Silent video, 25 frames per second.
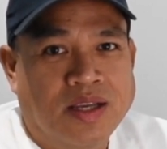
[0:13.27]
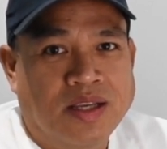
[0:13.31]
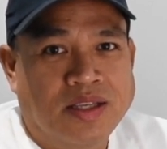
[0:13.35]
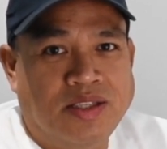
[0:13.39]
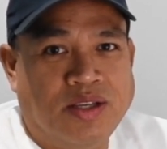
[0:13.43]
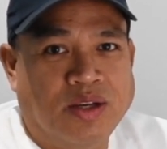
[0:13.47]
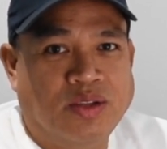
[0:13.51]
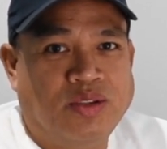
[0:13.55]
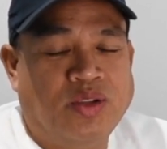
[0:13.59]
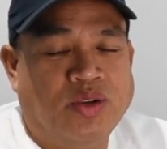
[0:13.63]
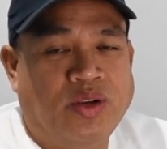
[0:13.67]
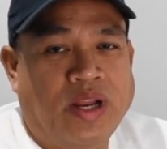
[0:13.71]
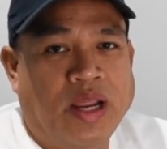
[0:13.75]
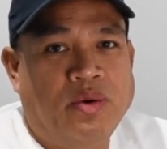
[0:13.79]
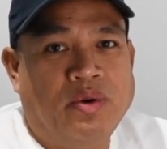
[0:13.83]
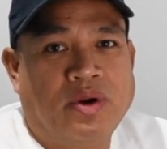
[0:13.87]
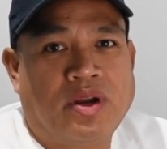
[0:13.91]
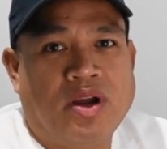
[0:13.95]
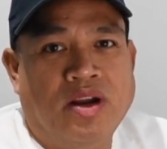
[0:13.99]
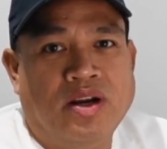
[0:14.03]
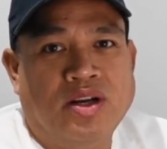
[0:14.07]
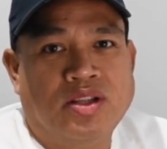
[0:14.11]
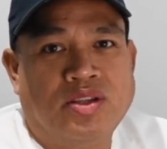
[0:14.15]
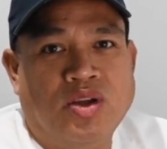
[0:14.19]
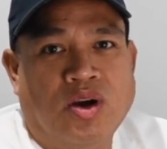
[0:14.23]
So today we're
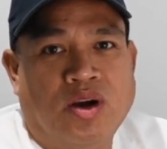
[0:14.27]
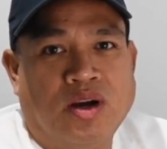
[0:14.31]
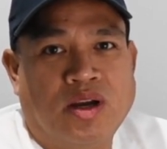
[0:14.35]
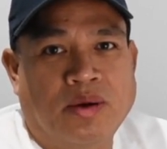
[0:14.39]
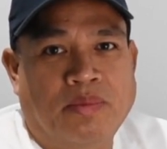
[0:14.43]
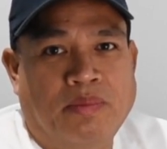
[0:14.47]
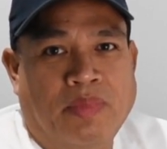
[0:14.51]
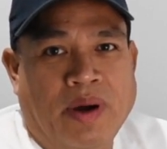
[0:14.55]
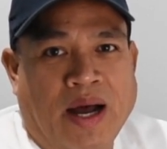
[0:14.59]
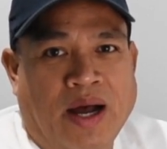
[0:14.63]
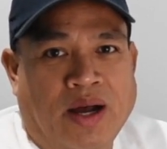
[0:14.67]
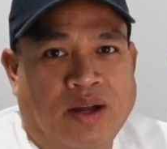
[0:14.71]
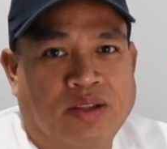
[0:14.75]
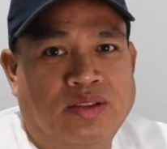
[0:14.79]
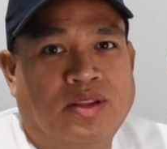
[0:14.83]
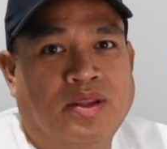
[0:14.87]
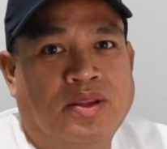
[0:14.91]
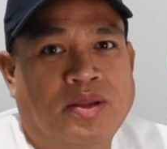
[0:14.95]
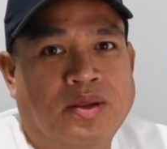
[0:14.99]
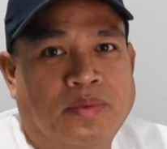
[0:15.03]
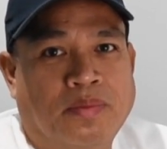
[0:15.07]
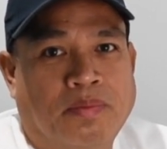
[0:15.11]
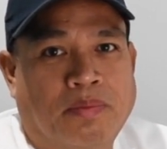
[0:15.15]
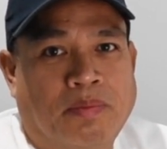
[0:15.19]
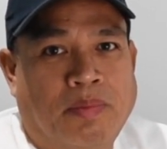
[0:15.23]
going to talk about
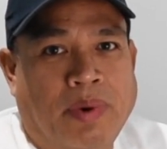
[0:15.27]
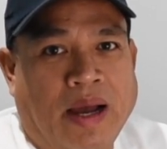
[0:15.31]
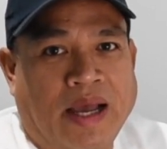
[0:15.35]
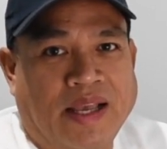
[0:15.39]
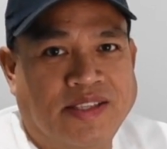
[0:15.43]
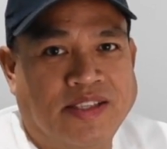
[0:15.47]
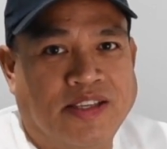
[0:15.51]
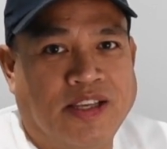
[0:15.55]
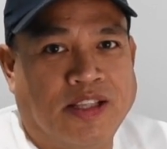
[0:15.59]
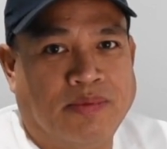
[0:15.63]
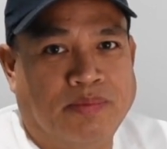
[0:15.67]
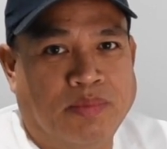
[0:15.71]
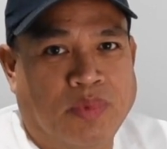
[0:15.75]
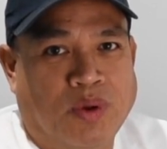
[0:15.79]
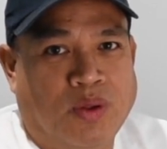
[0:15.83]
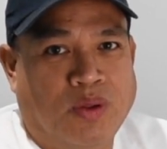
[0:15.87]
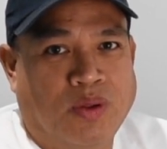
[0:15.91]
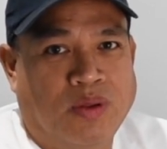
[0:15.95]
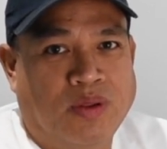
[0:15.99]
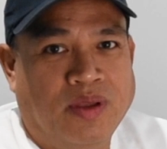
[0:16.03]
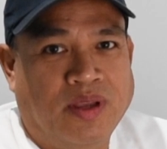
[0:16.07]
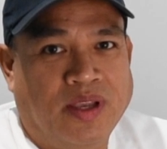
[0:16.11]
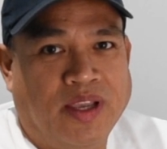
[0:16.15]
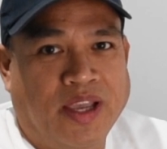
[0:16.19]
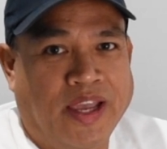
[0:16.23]

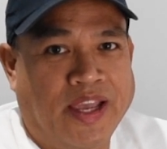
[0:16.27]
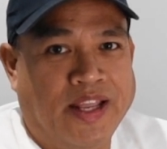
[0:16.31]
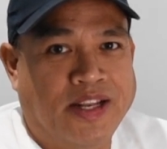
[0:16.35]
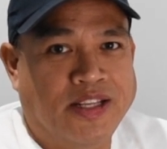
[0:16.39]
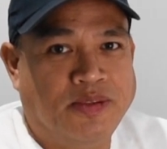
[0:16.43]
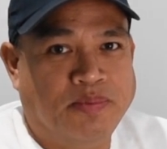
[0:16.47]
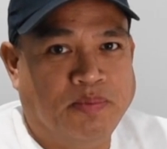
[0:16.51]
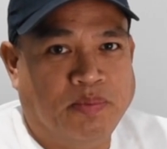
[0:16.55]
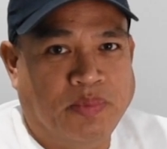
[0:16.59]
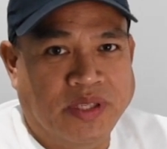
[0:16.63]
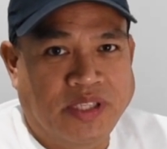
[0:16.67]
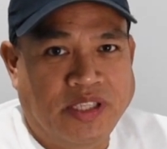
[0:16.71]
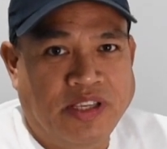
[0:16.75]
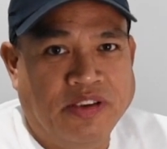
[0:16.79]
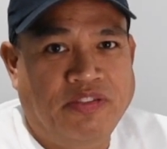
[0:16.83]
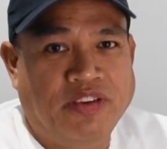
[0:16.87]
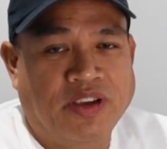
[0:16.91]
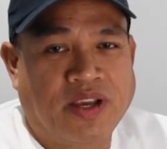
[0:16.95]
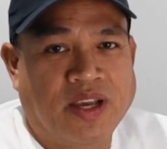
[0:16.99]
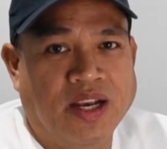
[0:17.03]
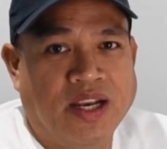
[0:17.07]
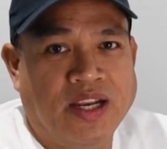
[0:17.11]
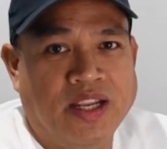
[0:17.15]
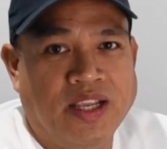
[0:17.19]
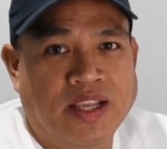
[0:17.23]
basketball, and
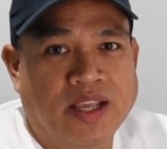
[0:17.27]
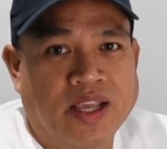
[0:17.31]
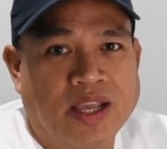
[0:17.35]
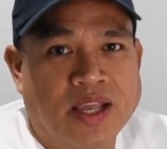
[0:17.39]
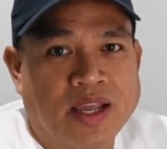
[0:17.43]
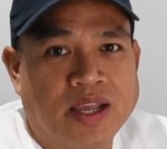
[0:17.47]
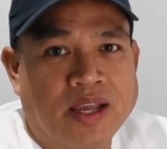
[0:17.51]
specifically